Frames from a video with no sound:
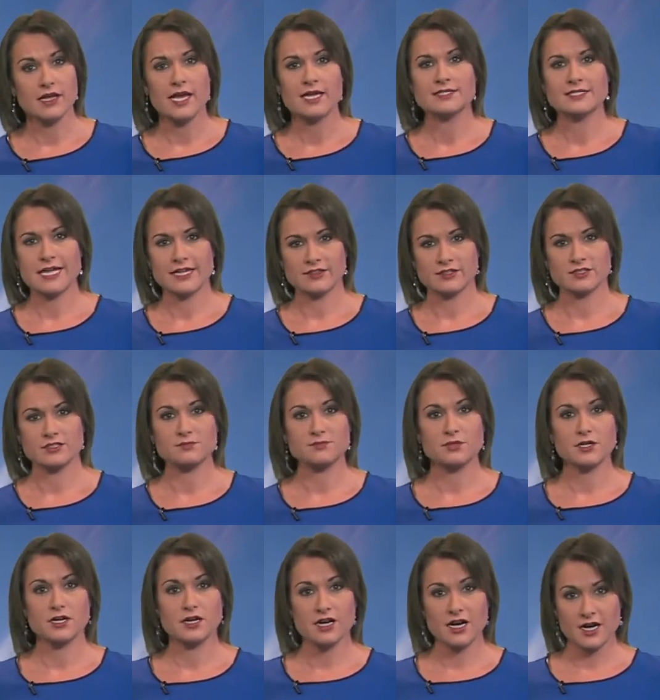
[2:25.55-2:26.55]
Take those
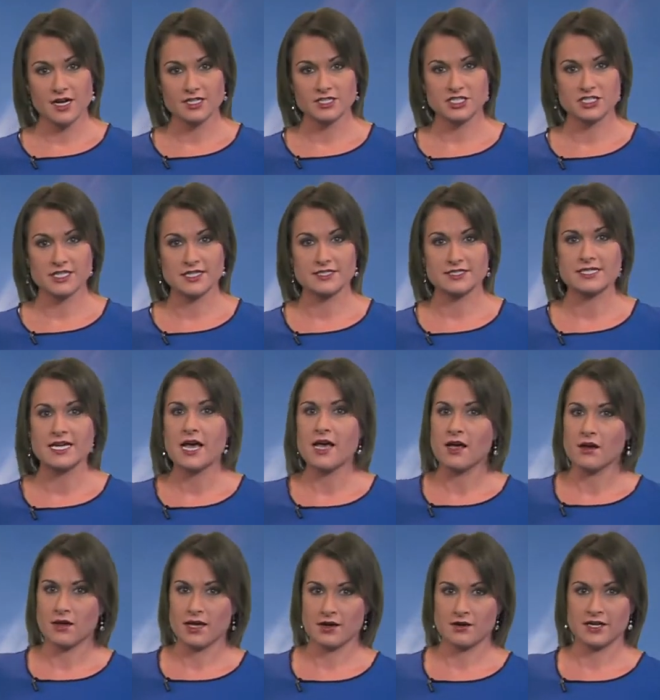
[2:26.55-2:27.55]
precautions.
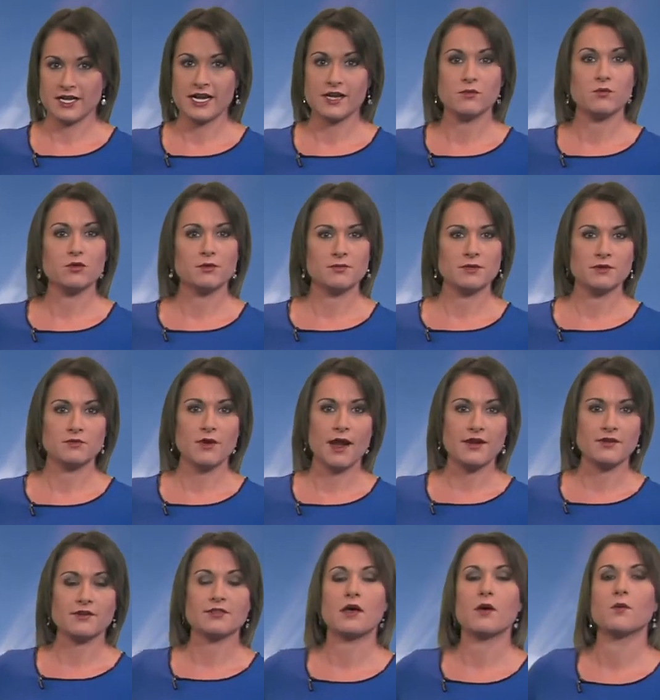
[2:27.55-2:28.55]
Again, we'll be right around that